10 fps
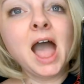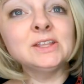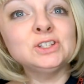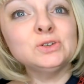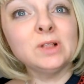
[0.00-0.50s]
I
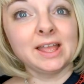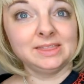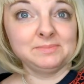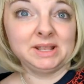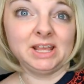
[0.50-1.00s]
do
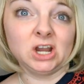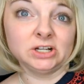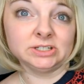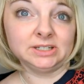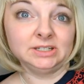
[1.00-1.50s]
like the mini
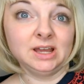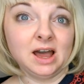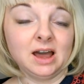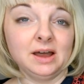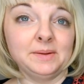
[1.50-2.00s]
Carson.
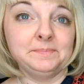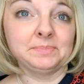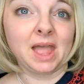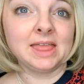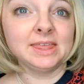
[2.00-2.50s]

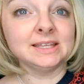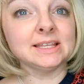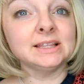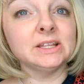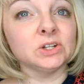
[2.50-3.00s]
I think it's
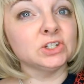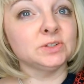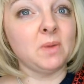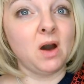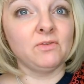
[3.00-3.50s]
a little
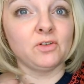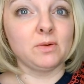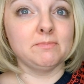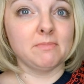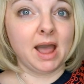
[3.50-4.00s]
small
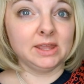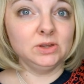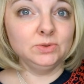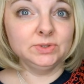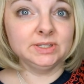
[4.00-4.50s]
for my
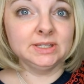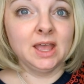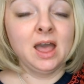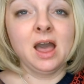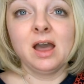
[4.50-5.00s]
use,
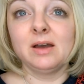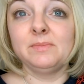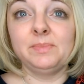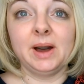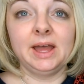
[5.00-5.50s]

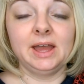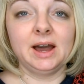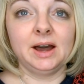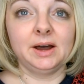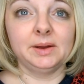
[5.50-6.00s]
but
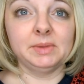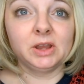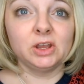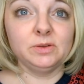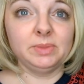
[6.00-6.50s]

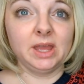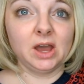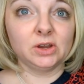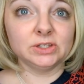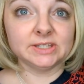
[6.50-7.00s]
it could be
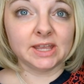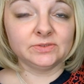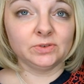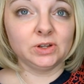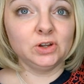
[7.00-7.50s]
a good size
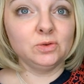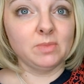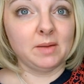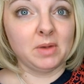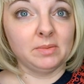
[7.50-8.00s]
for you.
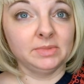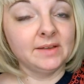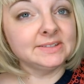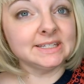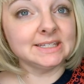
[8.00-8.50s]
My mom
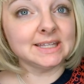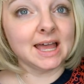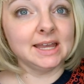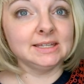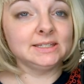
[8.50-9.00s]
loves this
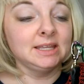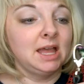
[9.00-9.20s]
size.